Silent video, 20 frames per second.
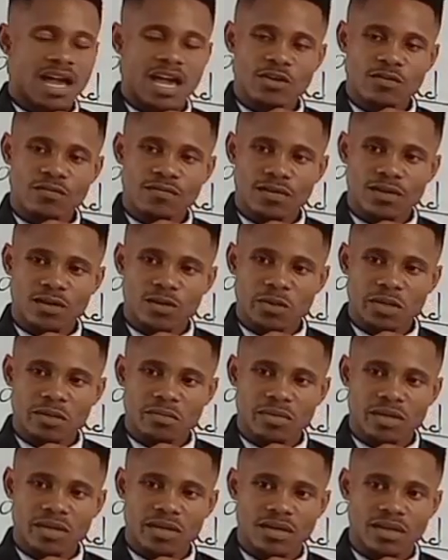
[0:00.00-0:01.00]
Are you
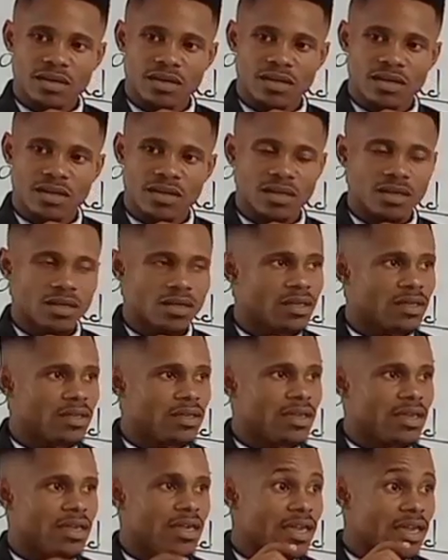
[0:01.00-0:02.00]
following me?
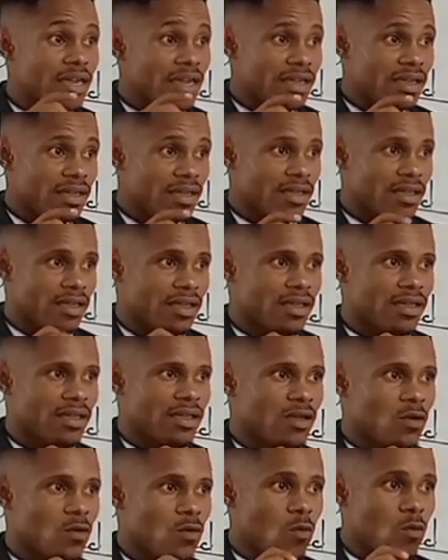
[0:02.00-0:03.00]
A,
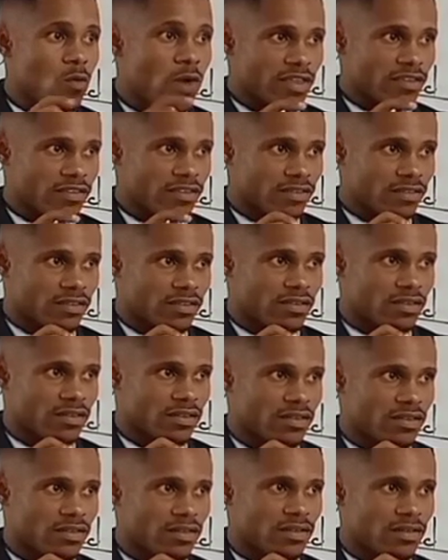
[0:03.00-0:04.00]
west.
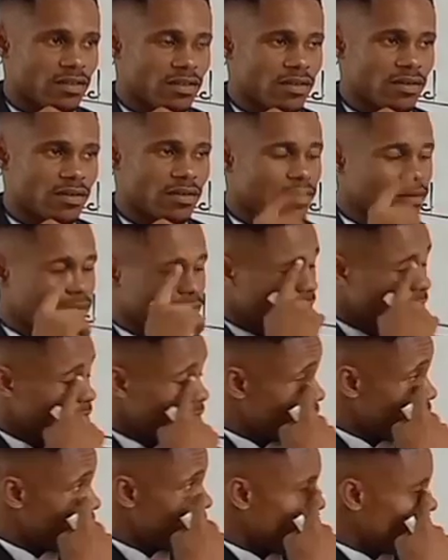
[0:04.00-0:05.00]

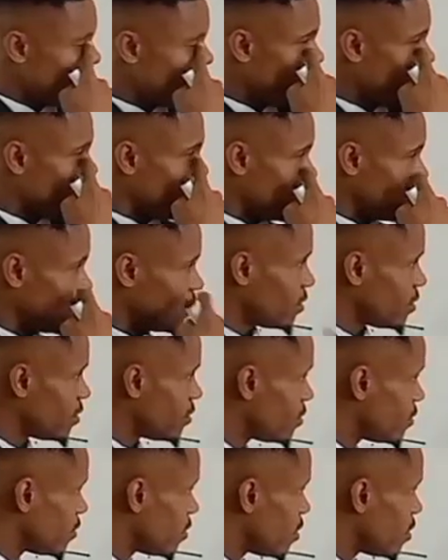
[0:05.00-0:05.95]
And then